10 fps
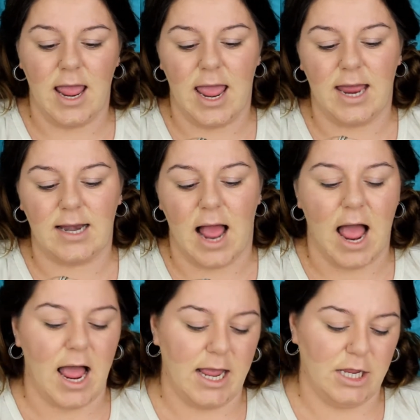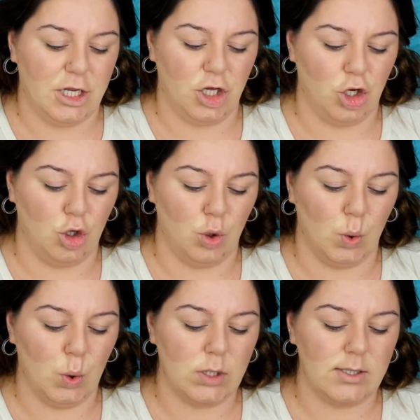And I
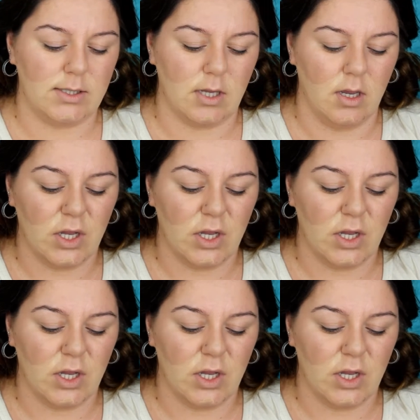use